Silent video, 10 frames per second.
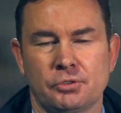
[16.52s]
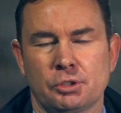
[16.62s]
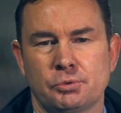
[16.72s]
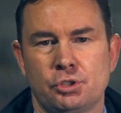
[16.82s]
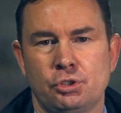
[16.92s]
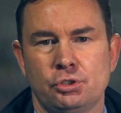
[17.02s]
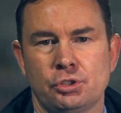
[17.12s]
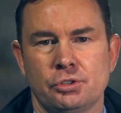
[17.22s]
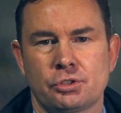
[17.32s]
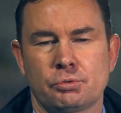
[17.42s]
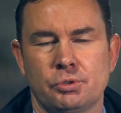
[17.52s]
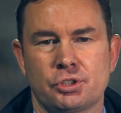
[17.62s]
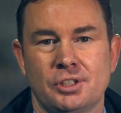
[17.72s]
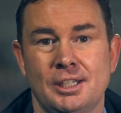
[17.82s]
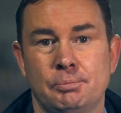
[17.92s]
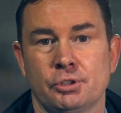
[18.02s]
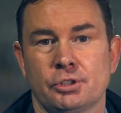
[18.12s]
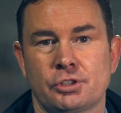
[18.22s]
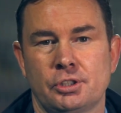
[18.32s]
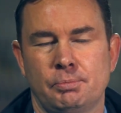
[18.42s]
of substitutions, which enabled
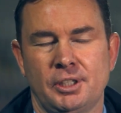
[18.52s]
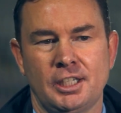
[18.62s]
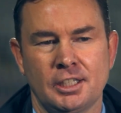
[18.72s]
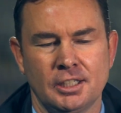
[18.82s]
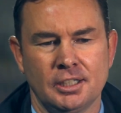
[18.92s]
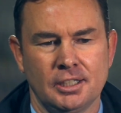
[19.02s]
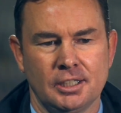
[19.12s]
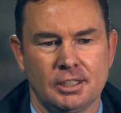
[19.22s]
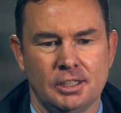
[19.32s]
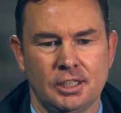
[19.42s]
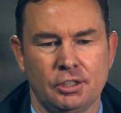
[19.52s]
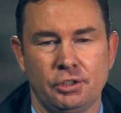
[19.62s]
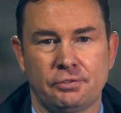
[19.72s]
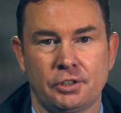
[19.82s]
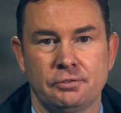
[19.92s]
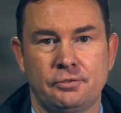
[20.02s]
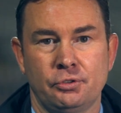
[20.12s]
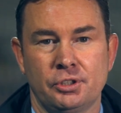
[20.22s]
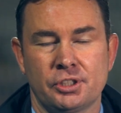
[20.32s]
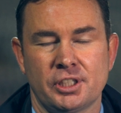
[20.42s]
us to play on the front
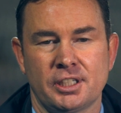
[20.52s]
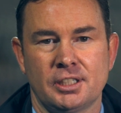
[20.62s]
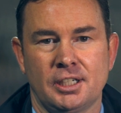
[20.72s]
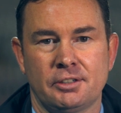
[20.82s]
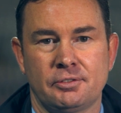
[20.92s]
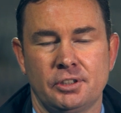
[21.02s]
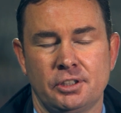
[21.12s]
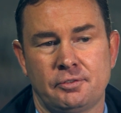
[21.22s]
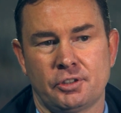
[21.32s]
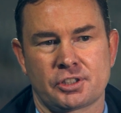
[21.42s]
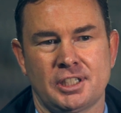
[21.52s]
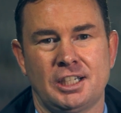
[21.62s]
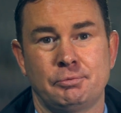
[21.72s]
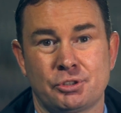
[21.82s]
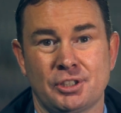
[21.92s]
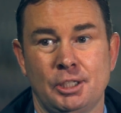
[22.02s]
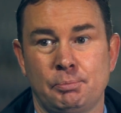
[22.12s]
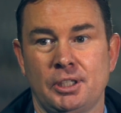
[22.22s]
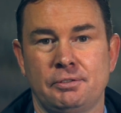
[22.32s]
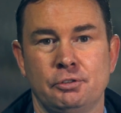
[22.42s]
foot in the second half. In the first half, we tried to
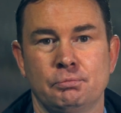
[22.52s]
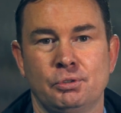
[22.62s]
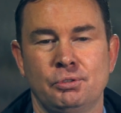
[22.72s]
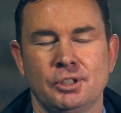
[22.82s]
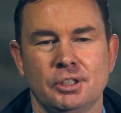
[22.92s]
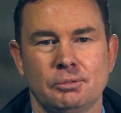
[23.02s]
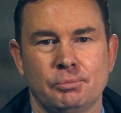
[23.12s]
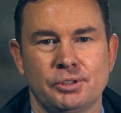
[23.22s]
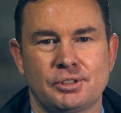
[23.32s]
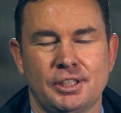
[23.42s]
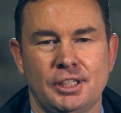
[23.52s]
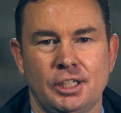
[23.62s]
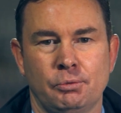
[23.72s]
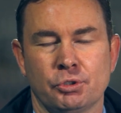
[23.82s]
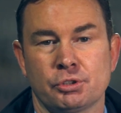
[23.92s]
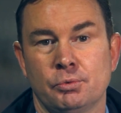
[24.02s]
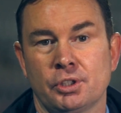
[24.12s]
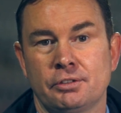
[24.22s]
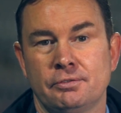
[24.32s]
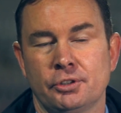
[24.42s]
play football, but it wasn't
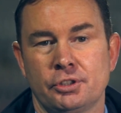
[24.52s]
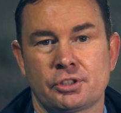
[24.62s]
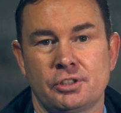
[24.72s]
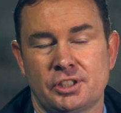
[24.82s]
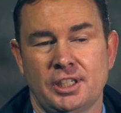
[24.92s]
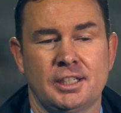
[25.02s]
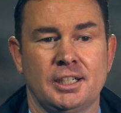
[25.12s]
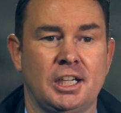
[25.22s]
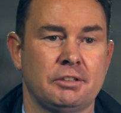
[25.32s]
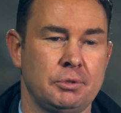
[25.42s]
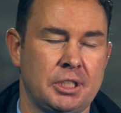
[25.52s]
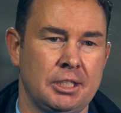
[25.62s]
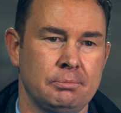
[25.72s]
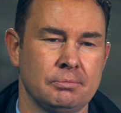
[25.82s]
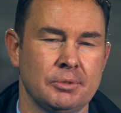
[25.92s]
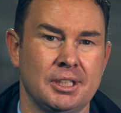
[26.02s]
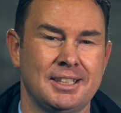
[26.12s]
working for us. The second half, we came